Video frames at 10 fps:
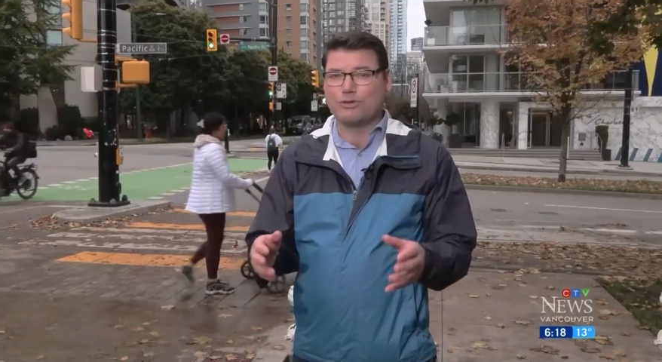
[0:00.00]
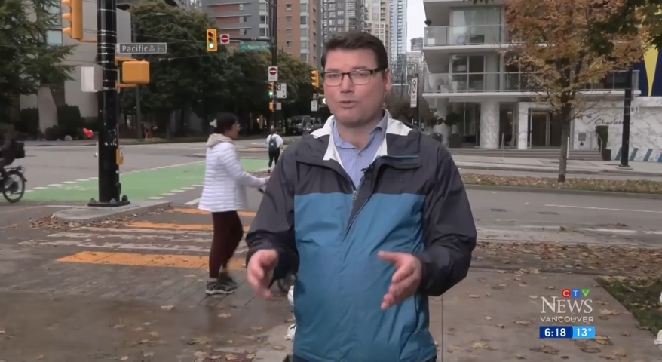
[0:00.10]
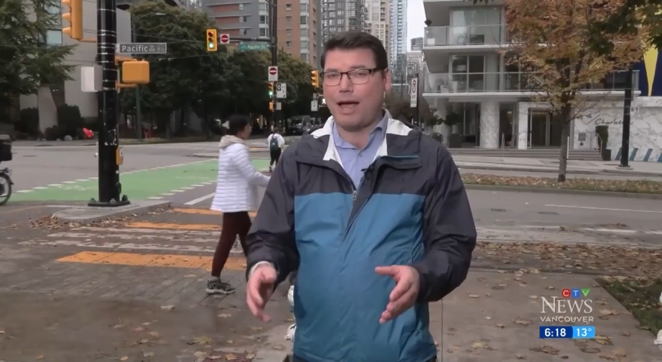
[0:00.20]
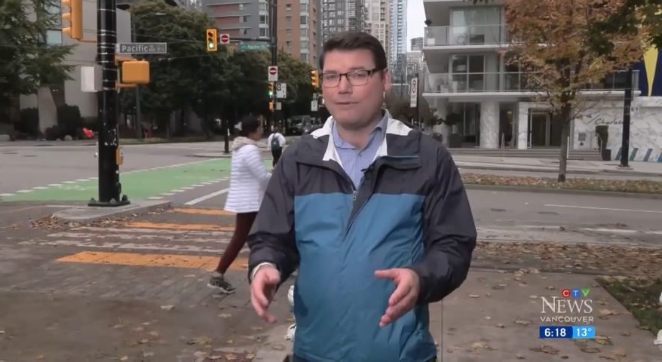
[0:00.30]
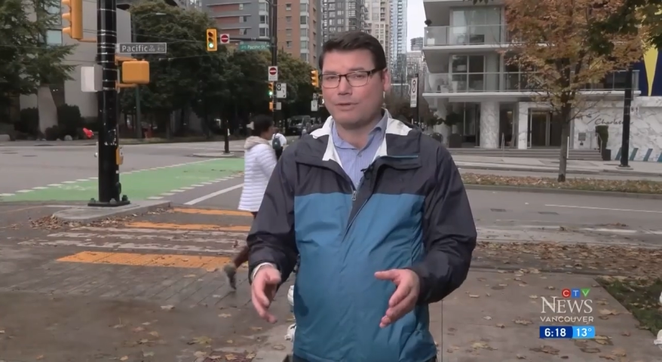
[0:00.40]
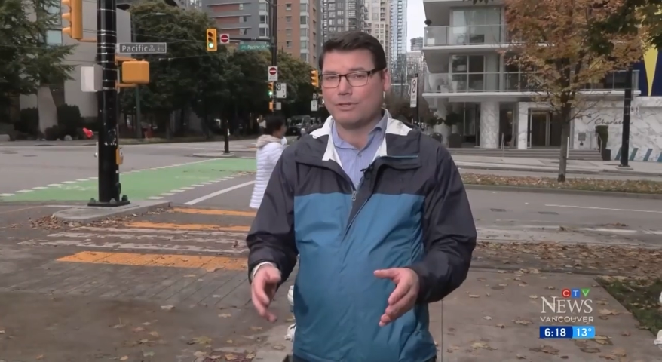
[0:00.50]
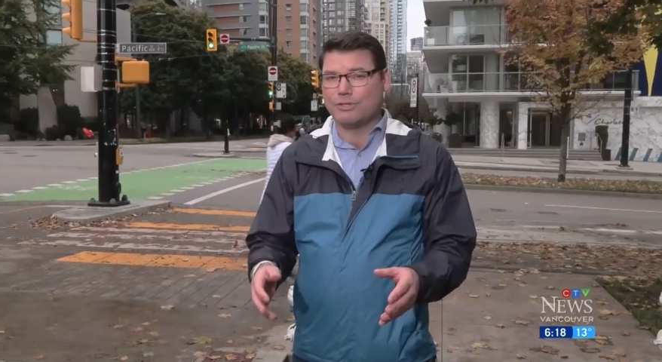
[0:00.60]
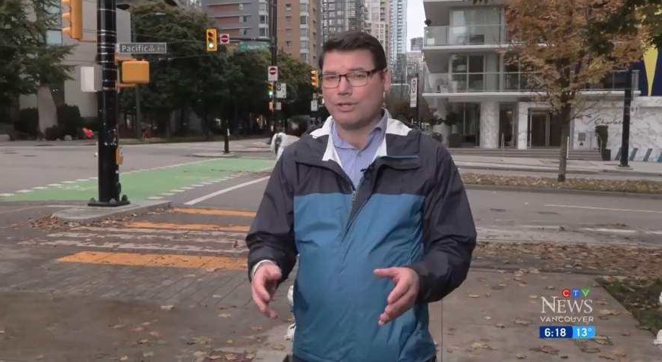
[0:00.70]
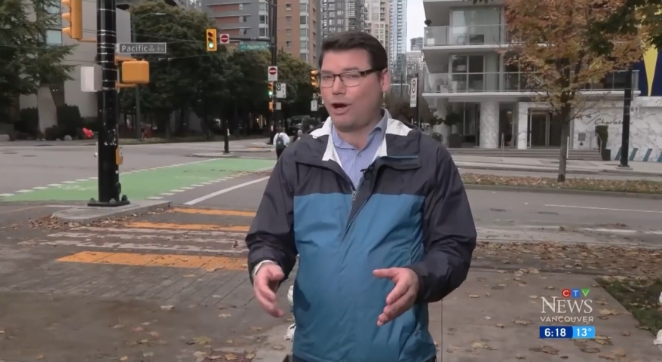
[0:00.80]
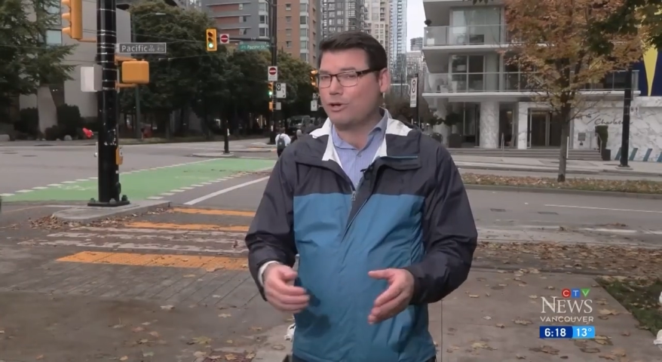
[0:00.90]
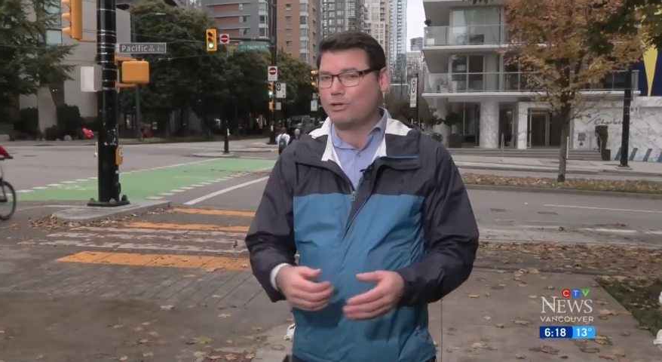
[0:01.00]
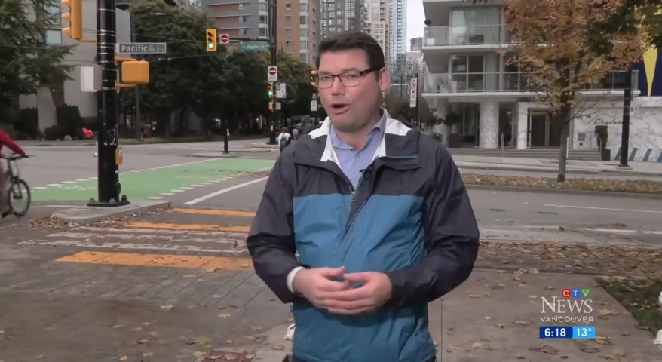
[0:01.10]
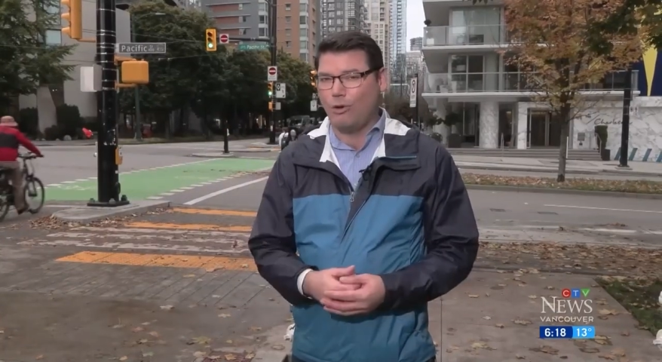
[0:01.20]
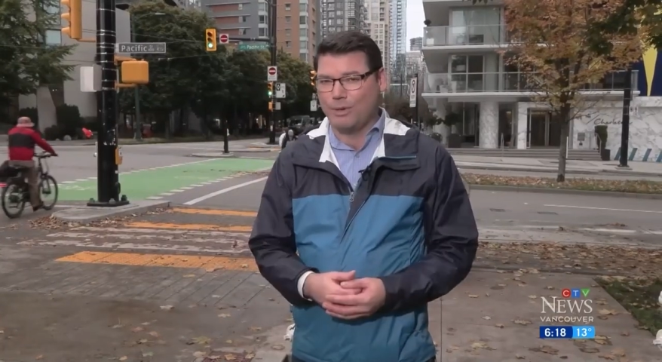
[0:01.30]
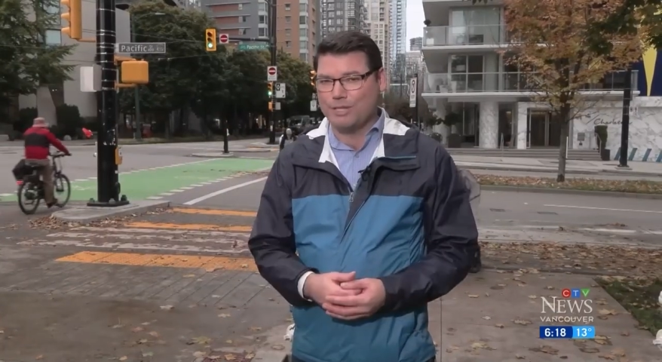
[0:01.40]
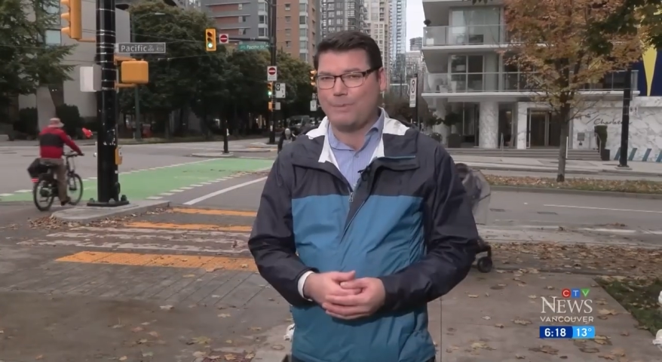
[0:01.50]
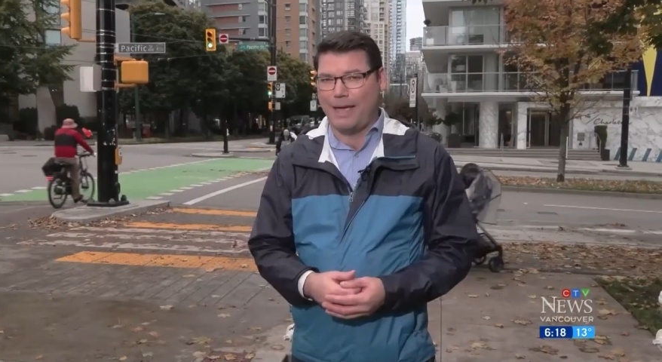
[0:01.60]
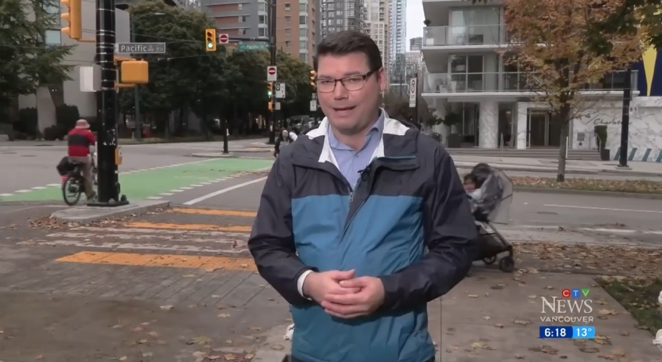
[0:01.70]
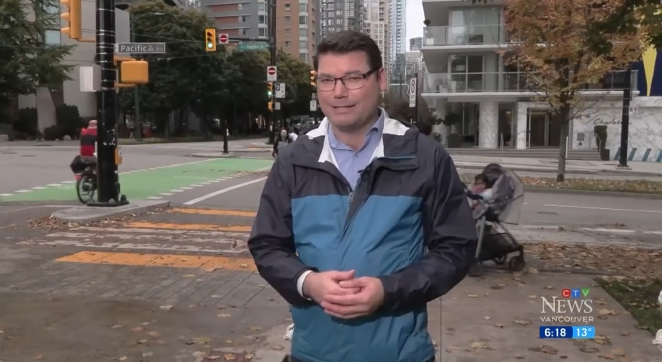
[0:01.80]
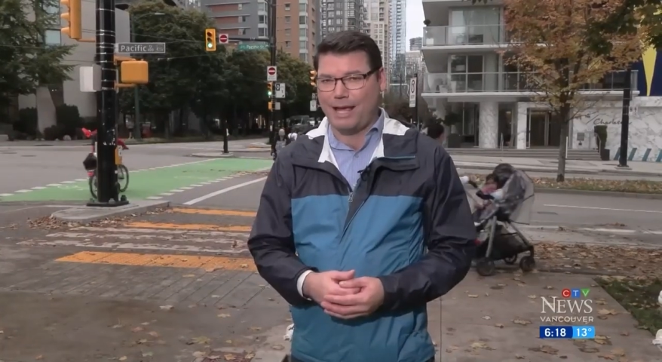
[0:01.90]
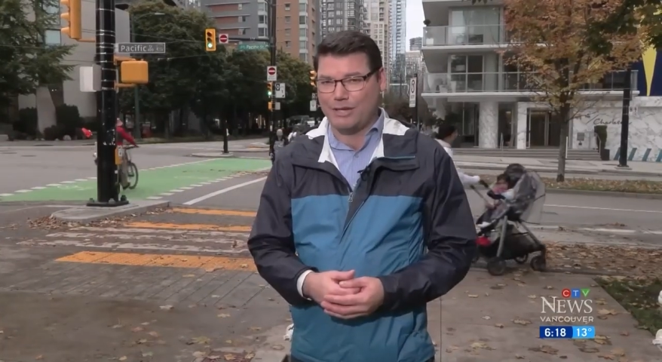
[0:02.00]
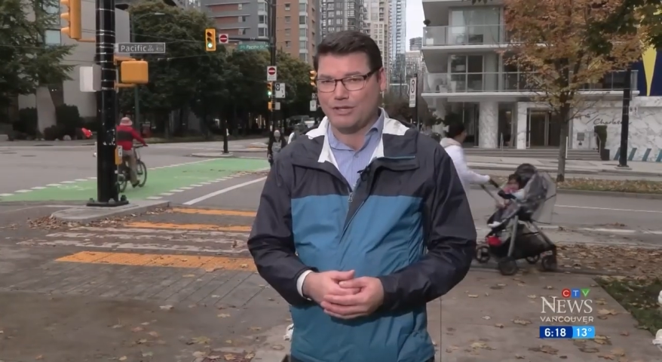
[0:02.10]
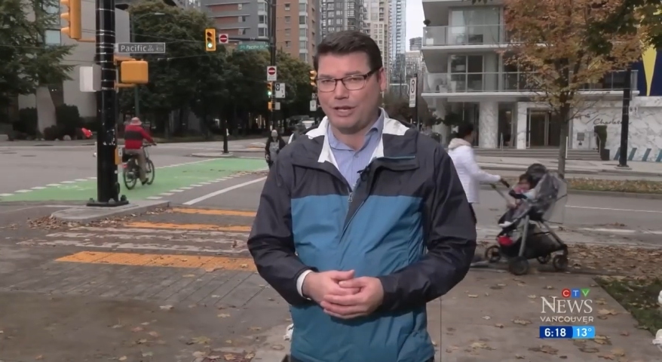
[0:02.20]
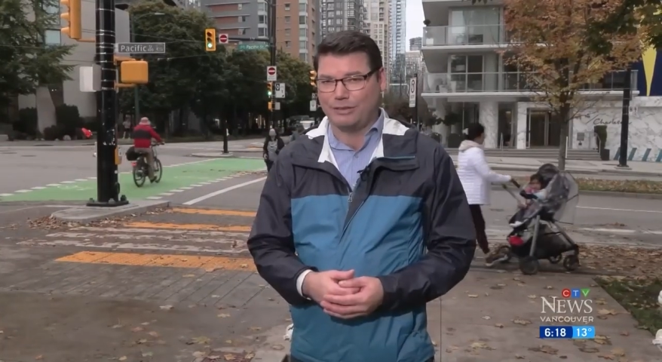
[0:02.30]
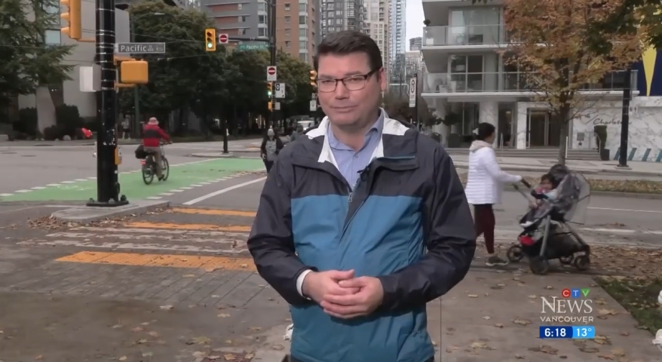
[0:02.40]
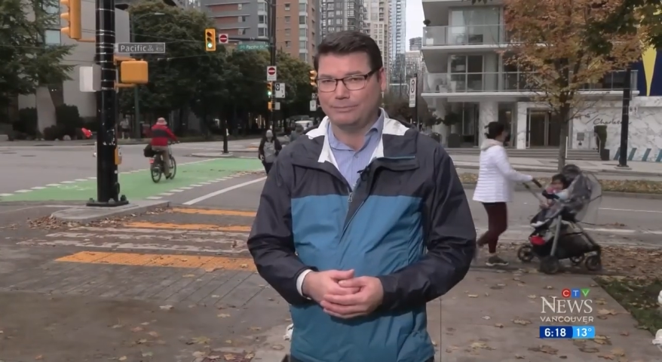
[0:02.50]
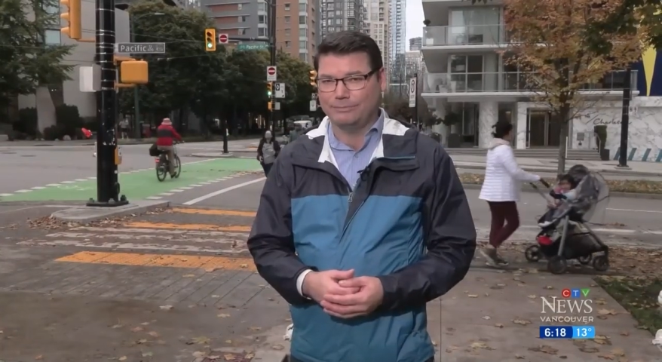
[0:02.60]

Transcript: drivers aren't always paying attention.